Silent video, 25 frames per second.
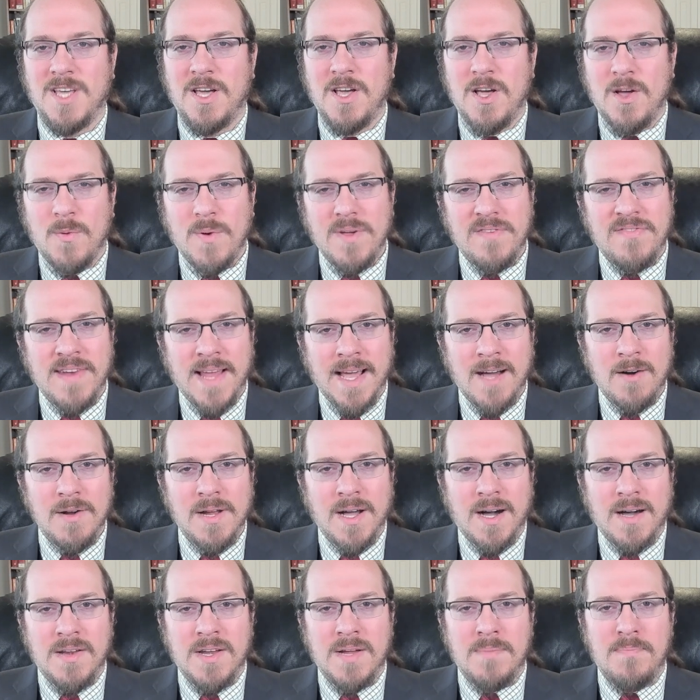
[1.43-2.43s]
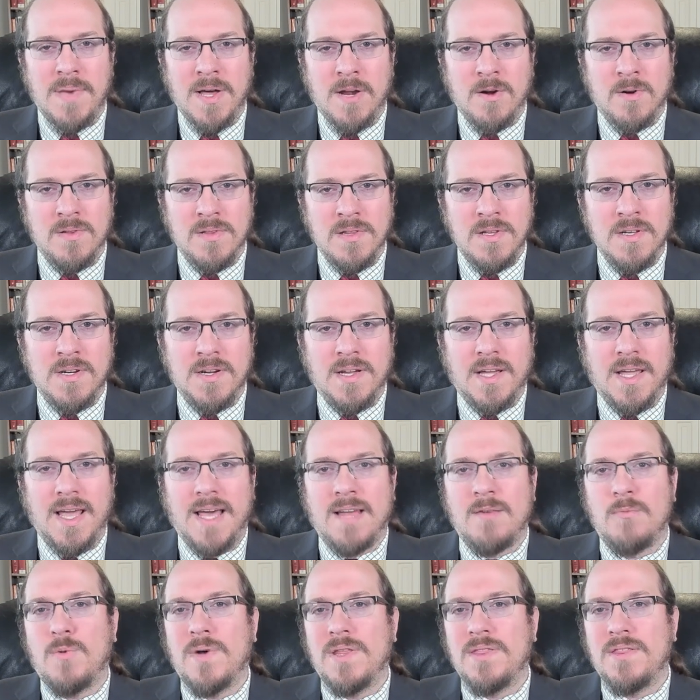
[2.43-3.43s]
We've now gotten a better look
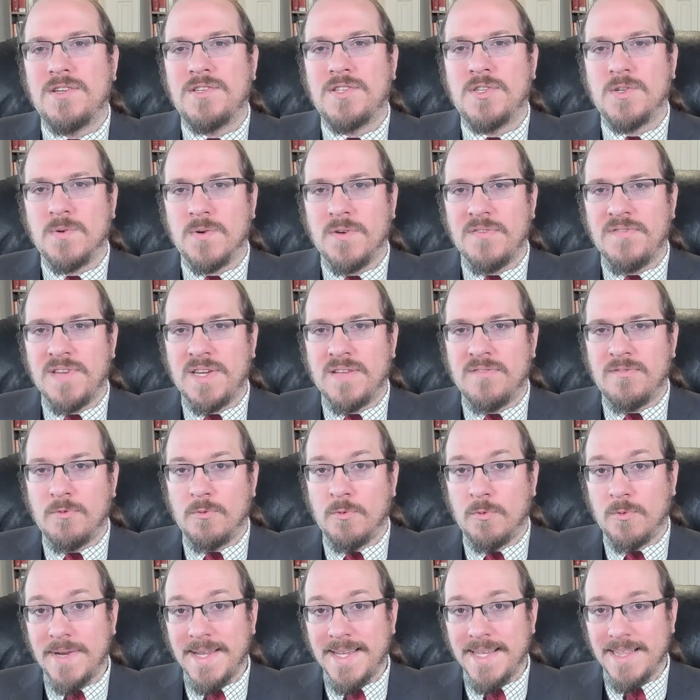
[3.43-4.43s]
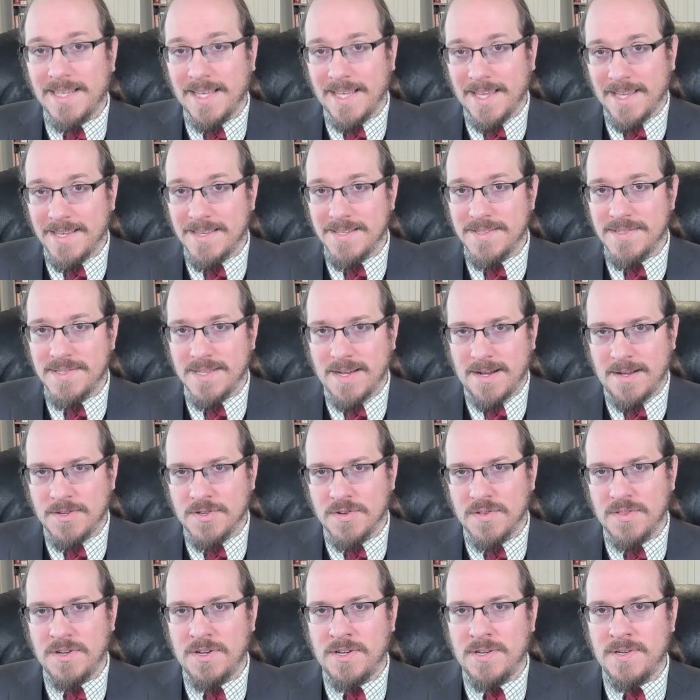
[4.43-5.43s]
at what the derivative really is
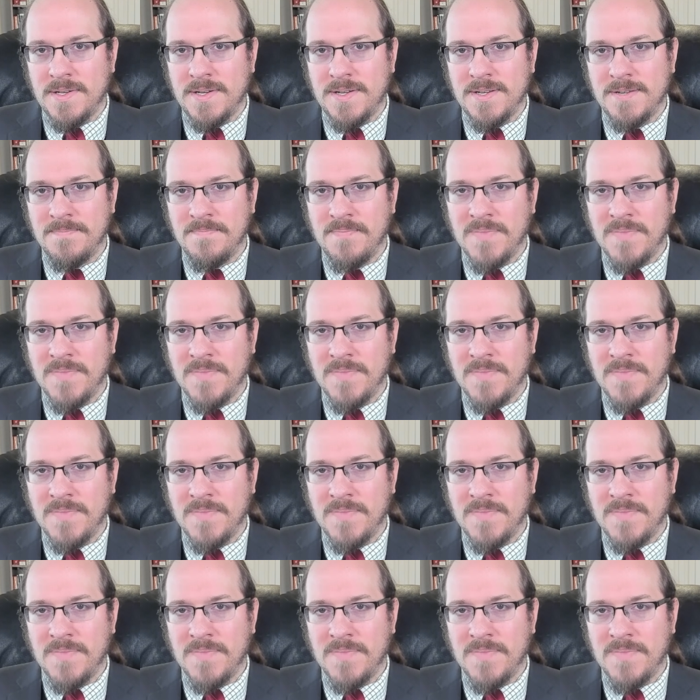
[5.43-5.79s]
under the hood,